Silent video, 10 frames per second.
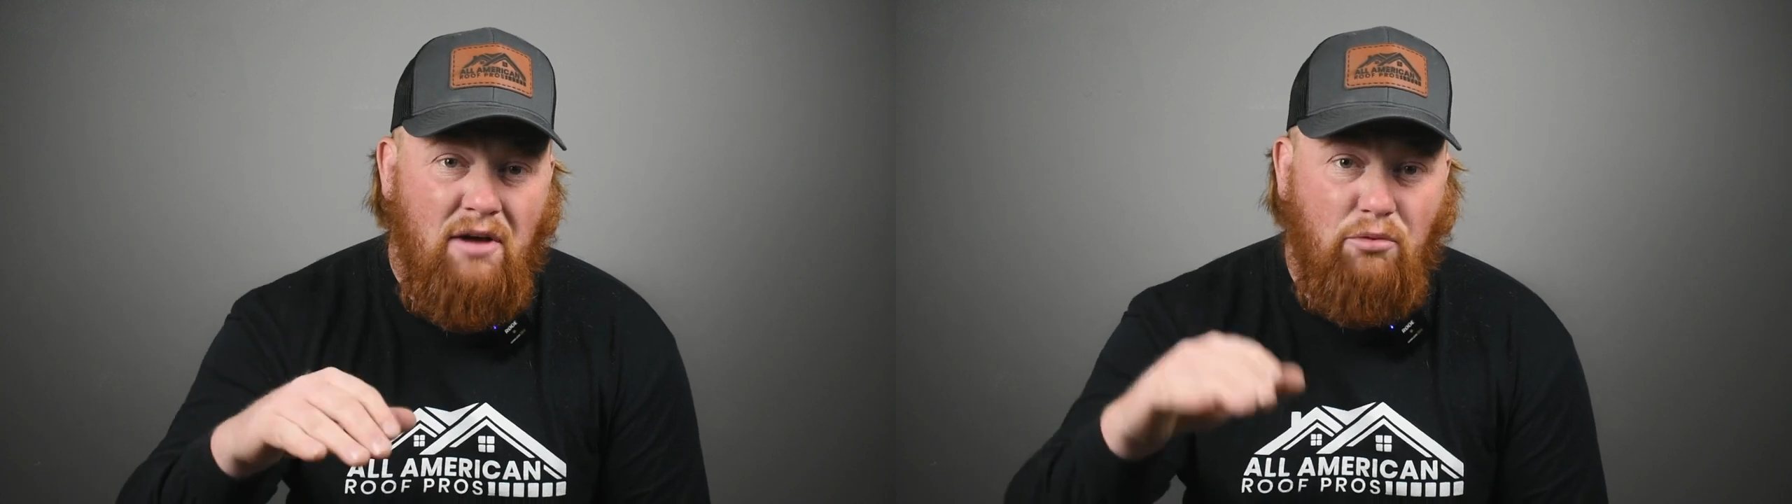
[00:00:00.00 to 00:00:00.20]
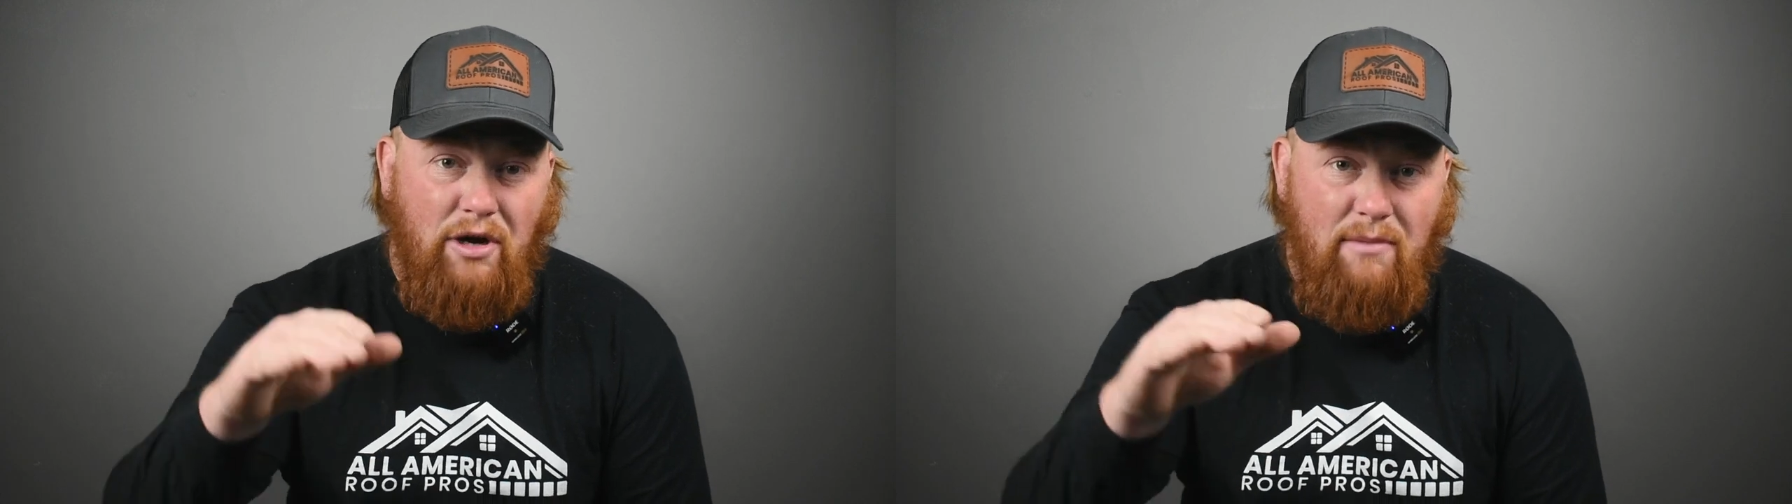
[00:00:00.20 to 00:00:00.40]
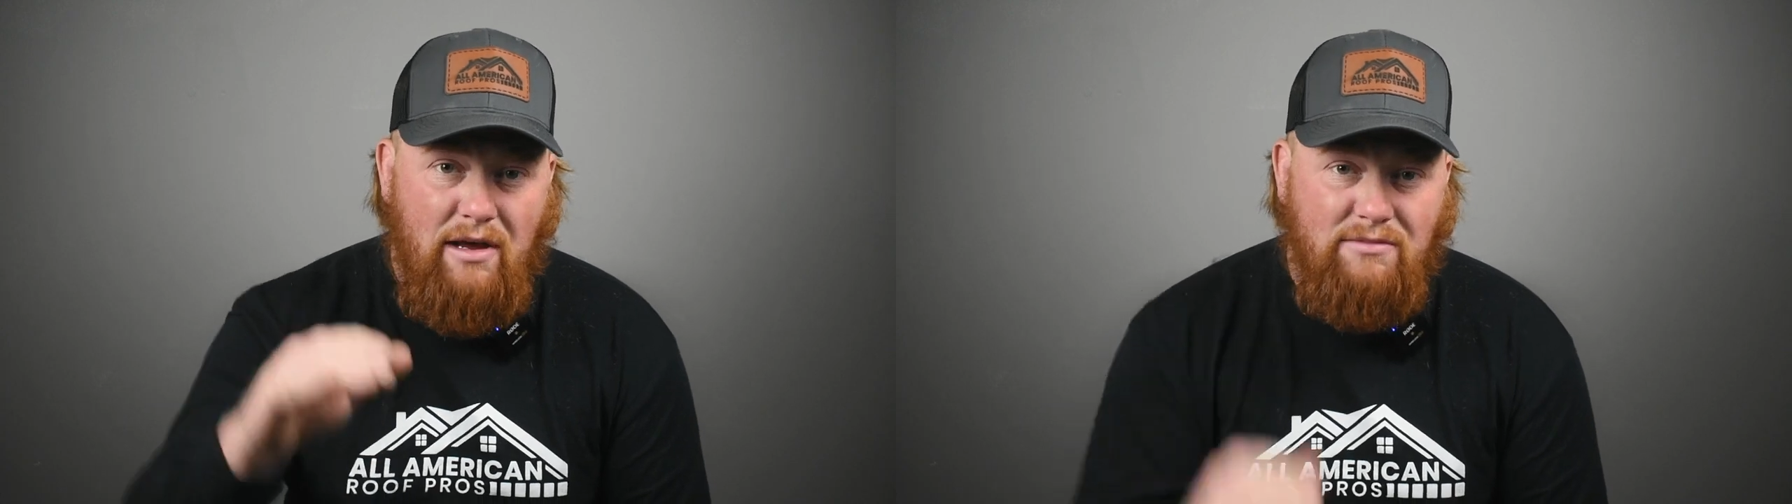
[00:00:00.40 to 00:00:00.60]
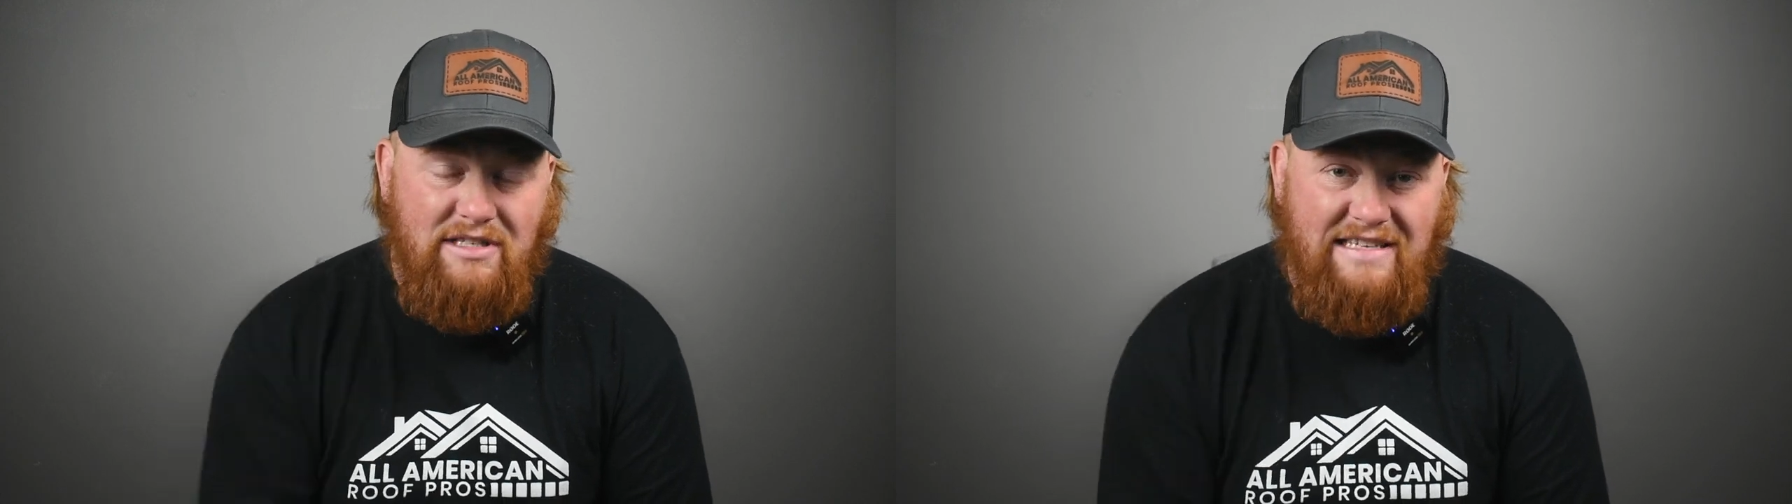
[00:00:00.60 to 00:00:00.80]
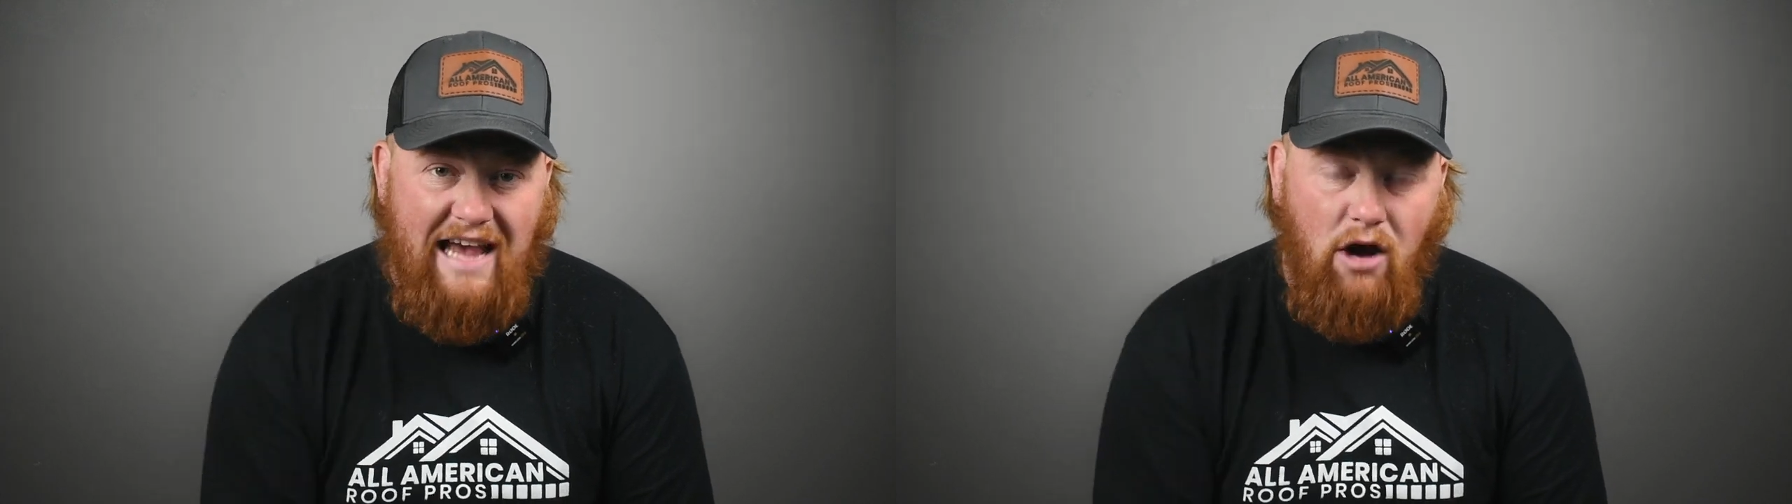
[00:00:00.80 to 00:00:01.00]

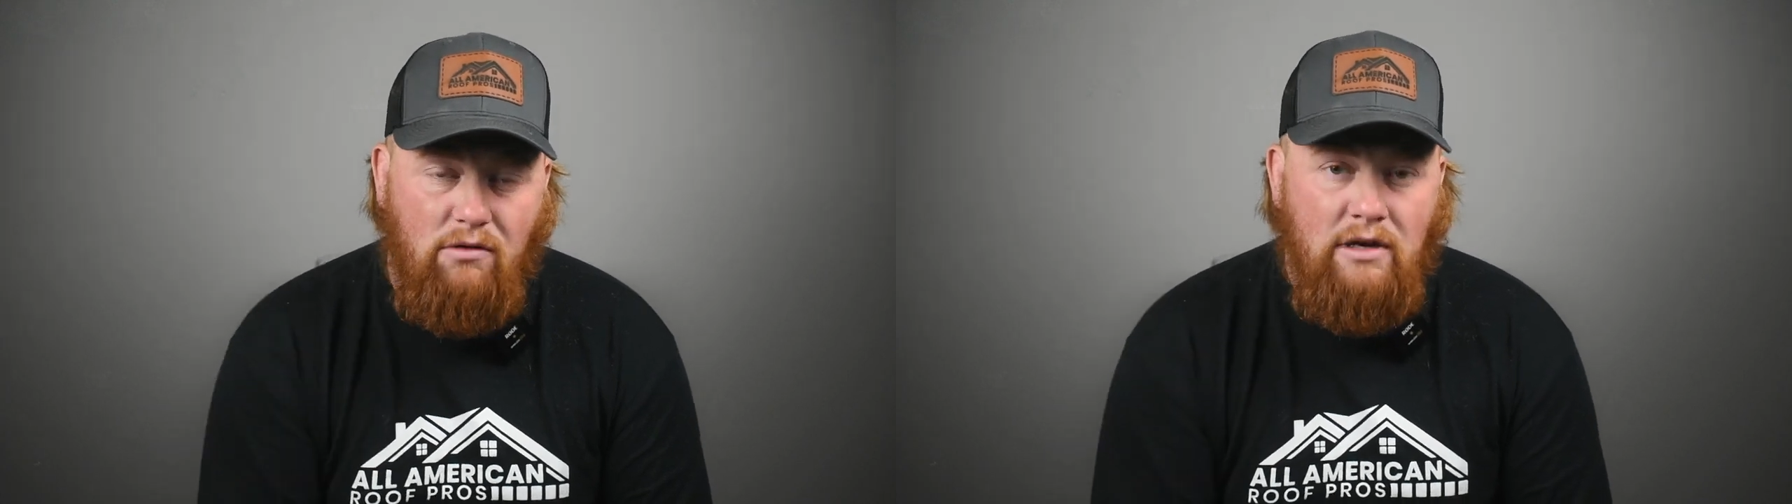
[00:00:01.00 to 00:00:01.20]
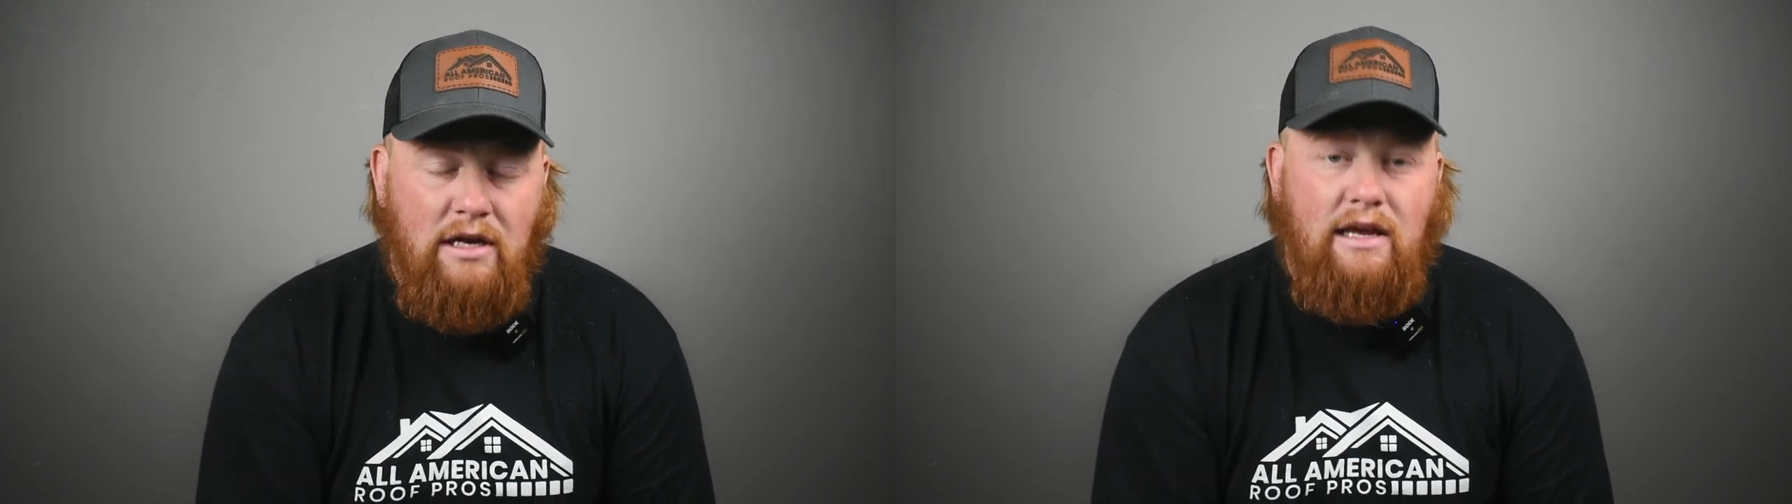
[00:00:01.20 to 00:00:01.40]
premiums down